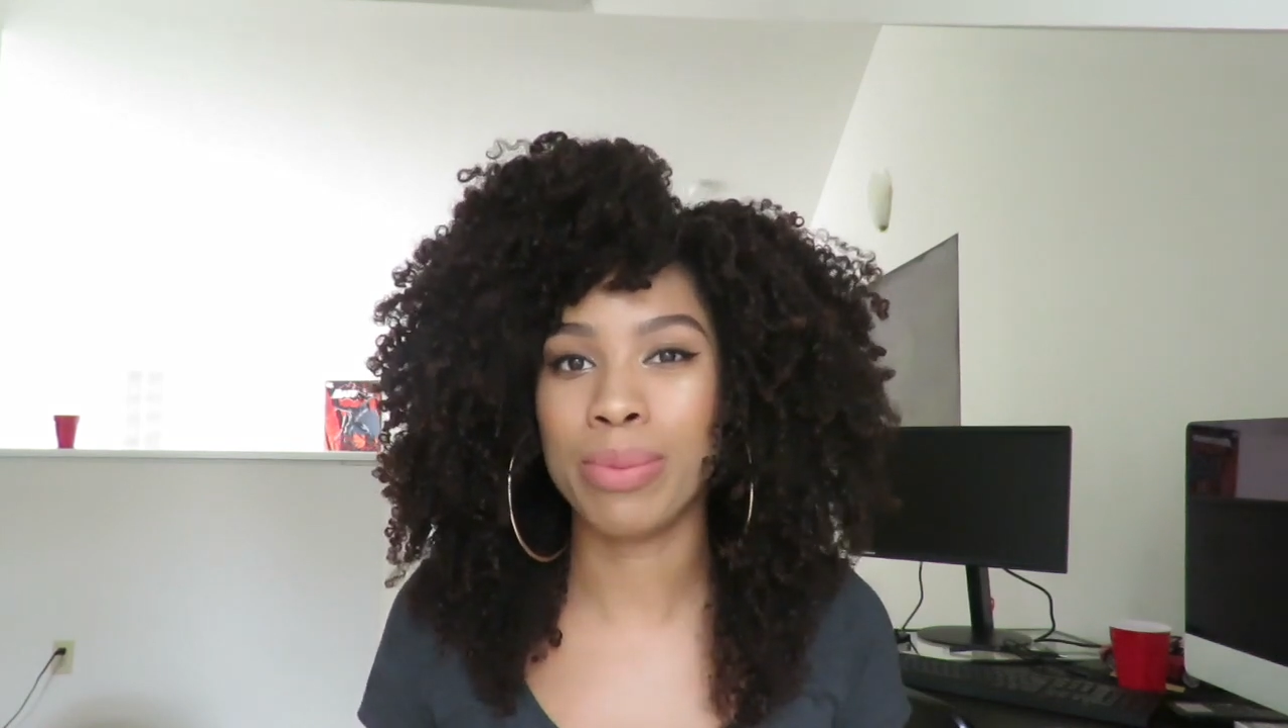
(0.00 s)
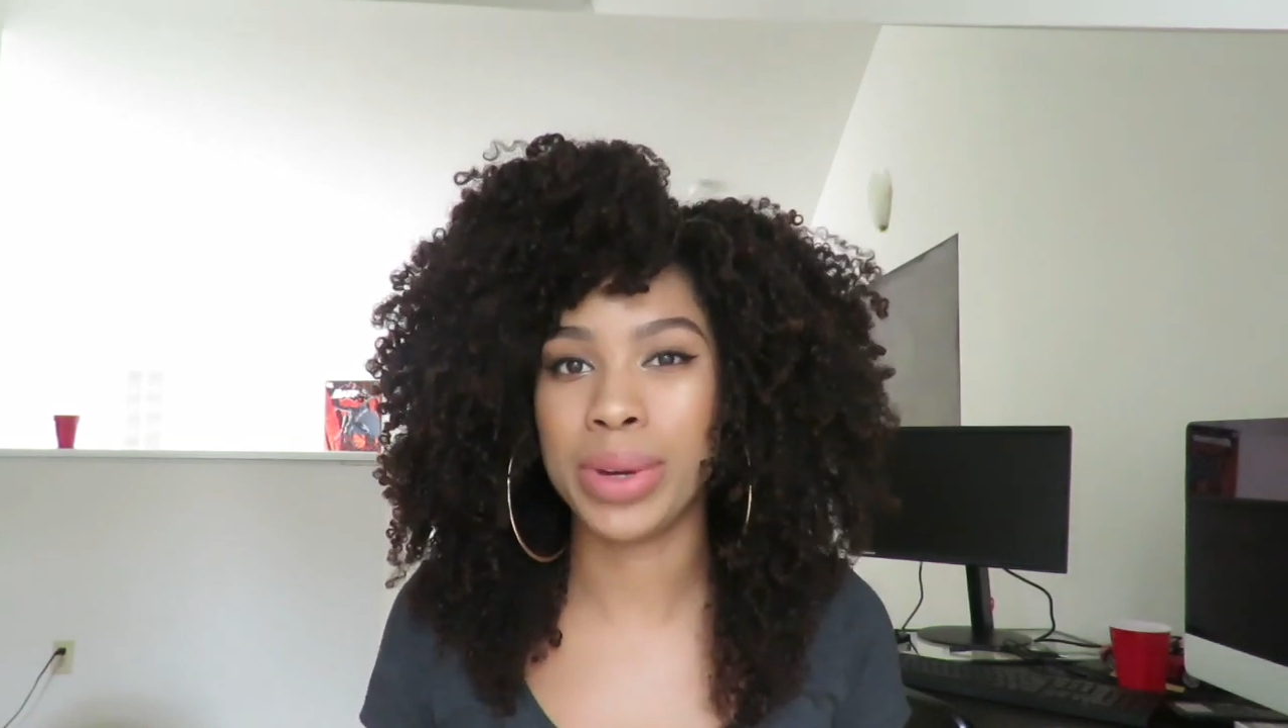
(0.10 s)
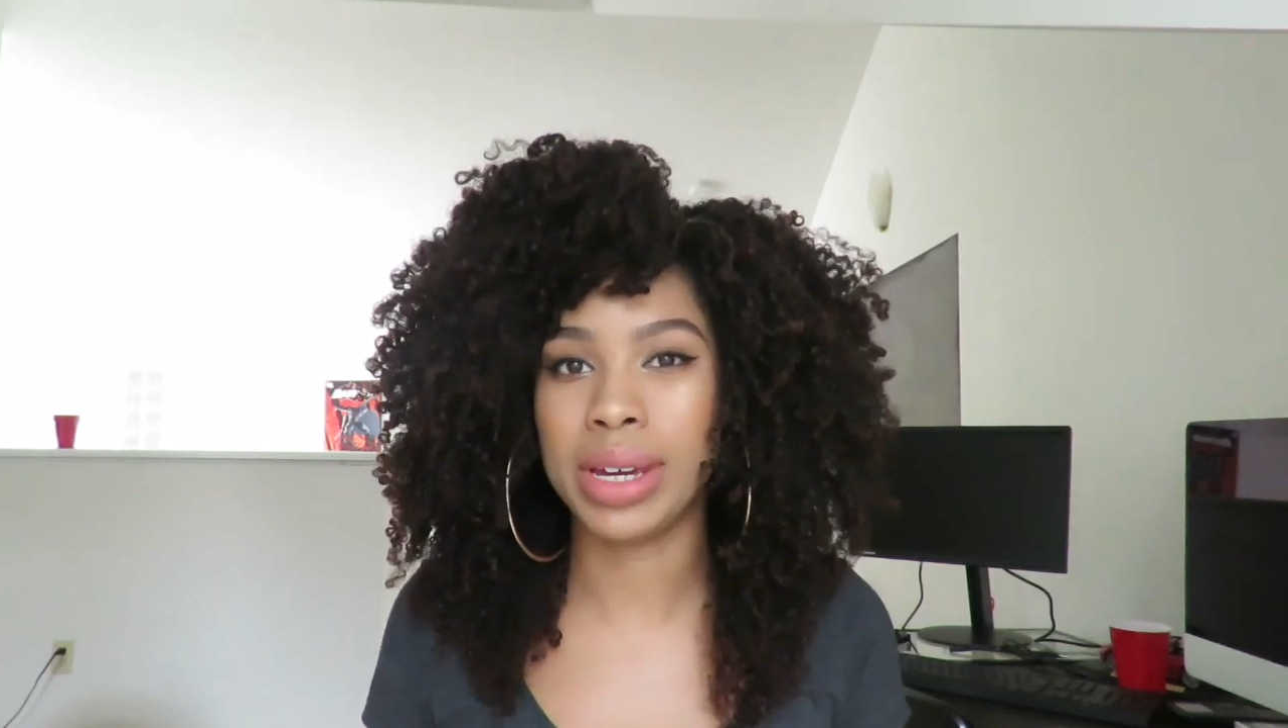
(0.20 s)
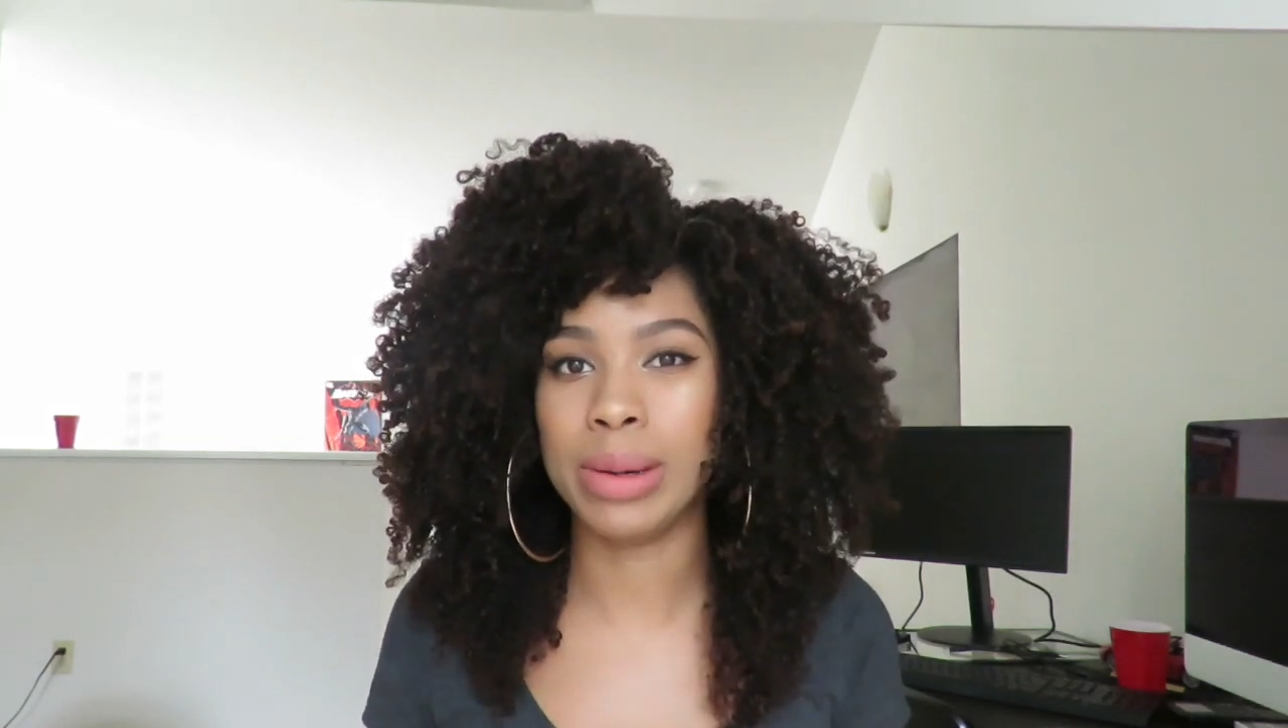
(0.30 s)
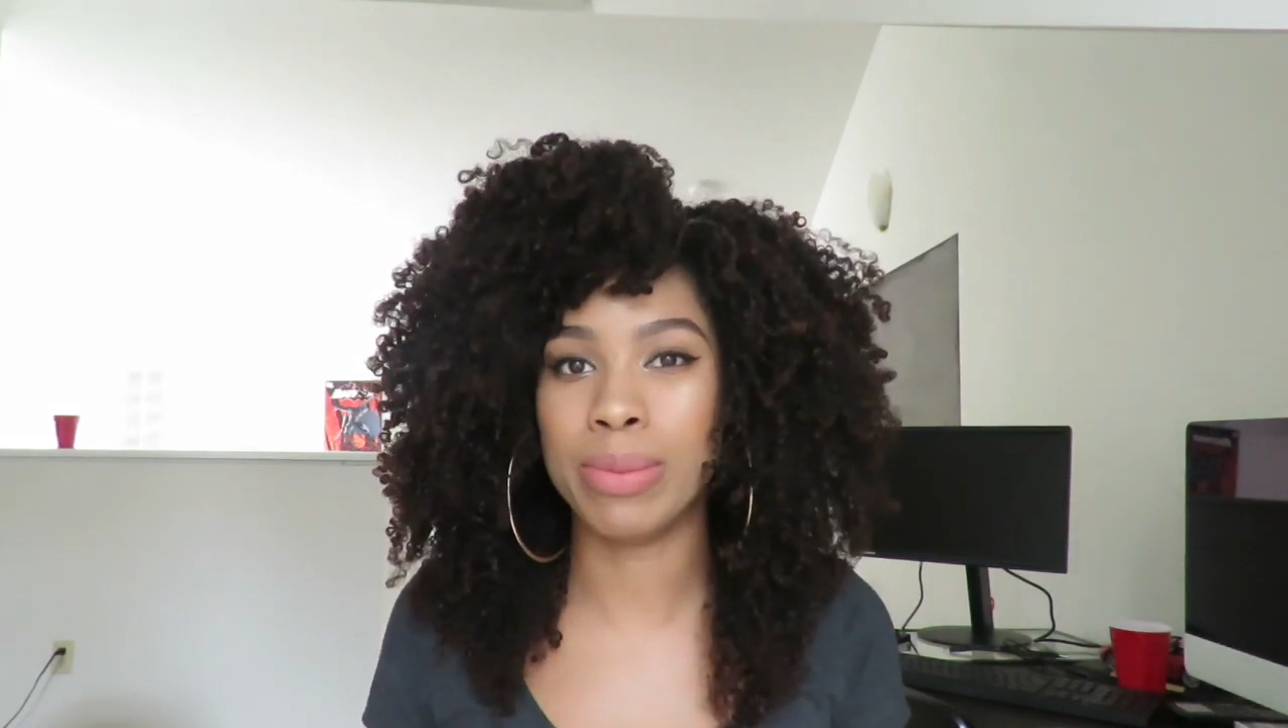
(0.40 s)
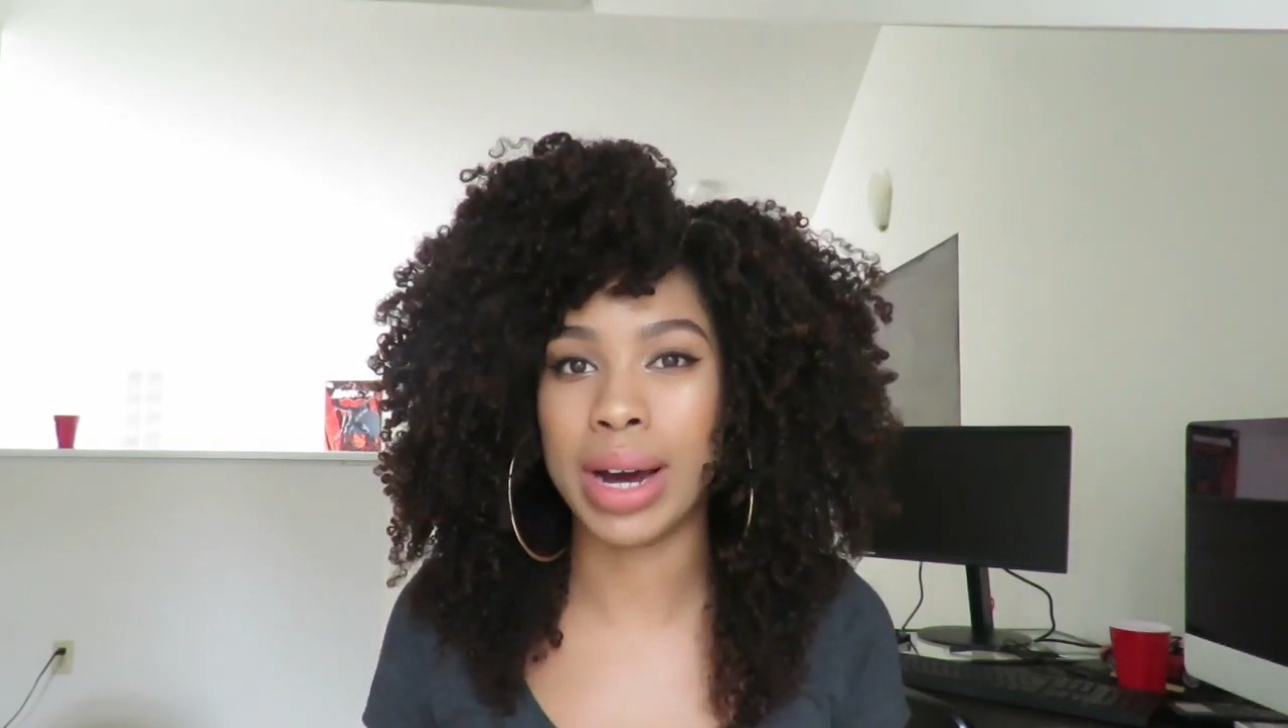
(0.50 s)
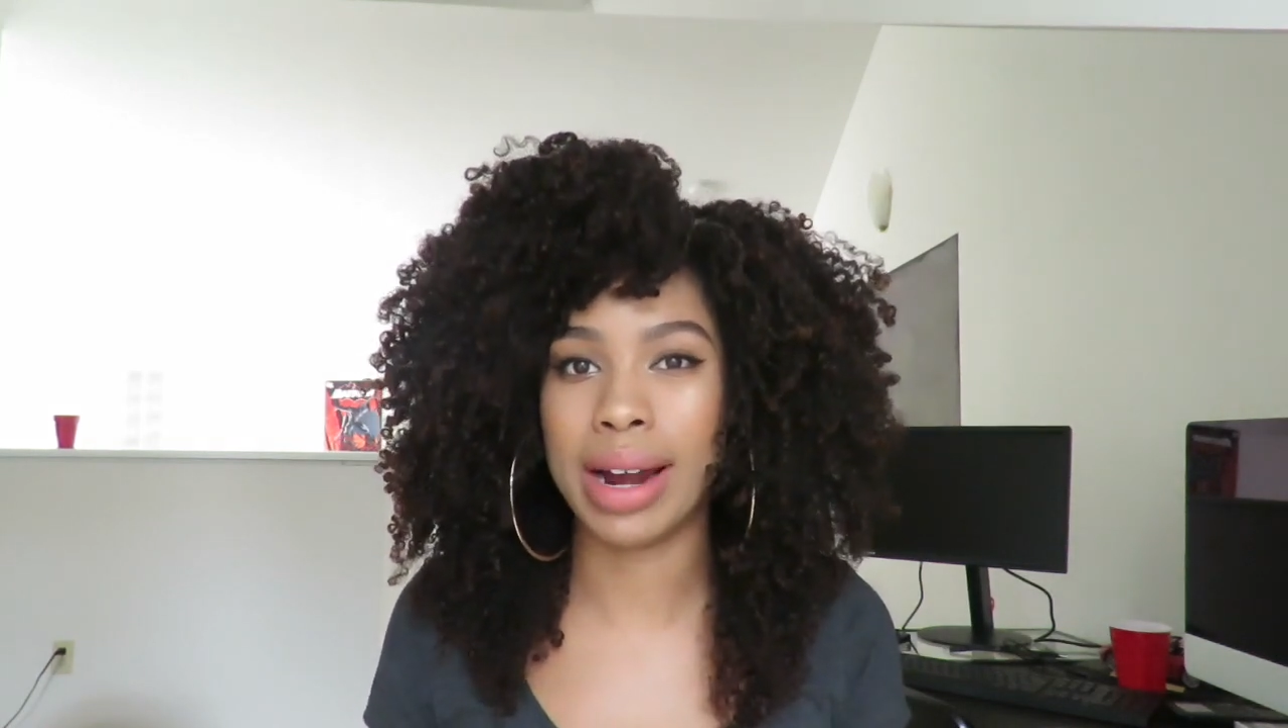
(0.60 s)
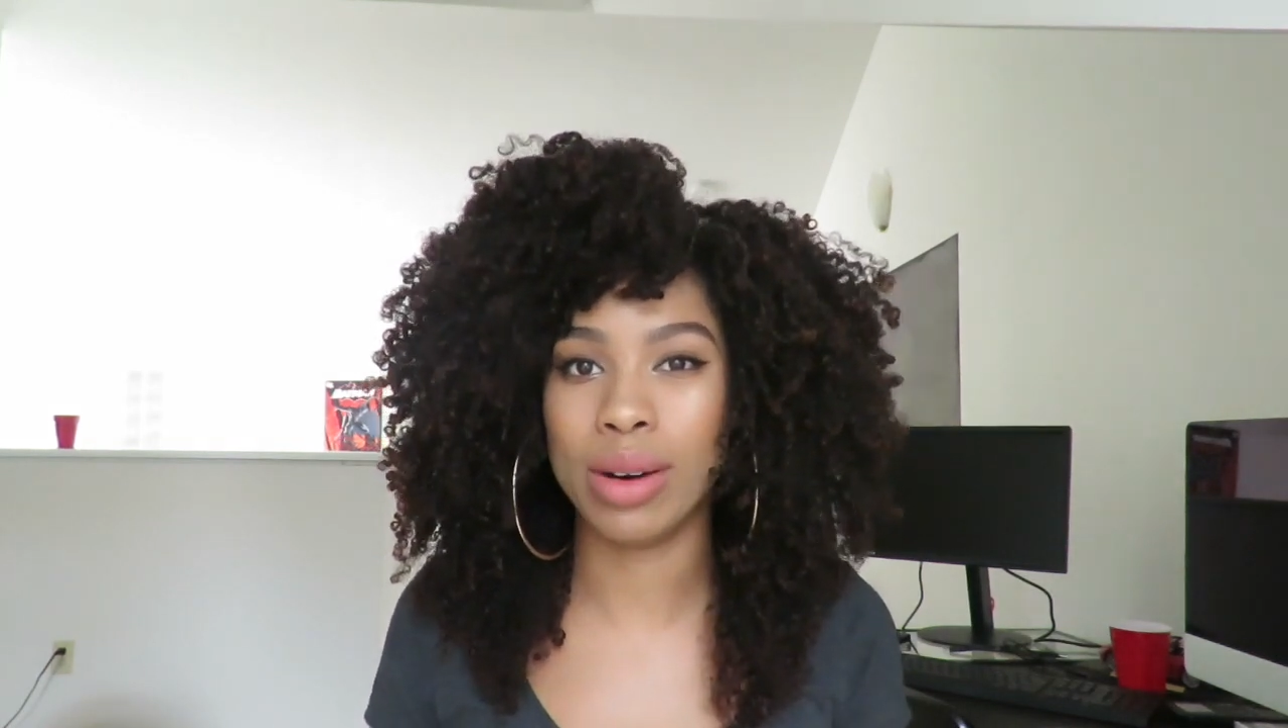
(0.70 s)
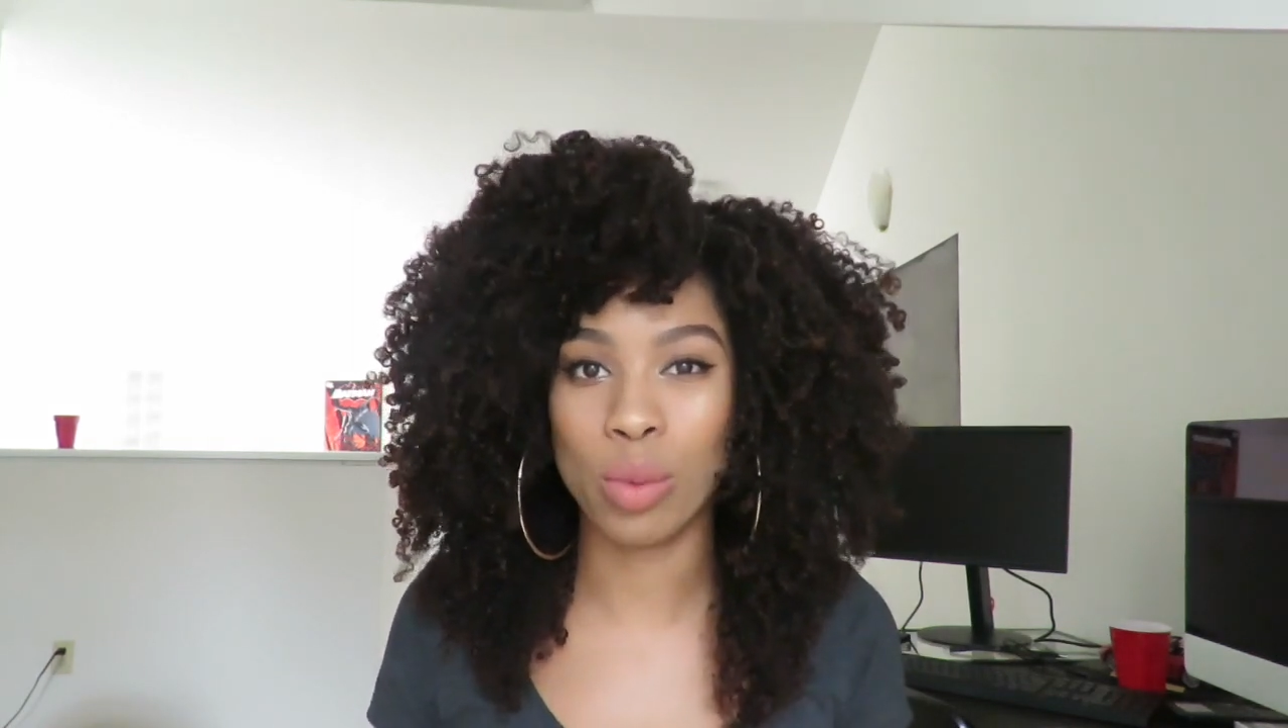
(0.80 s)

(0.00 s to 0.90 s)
be my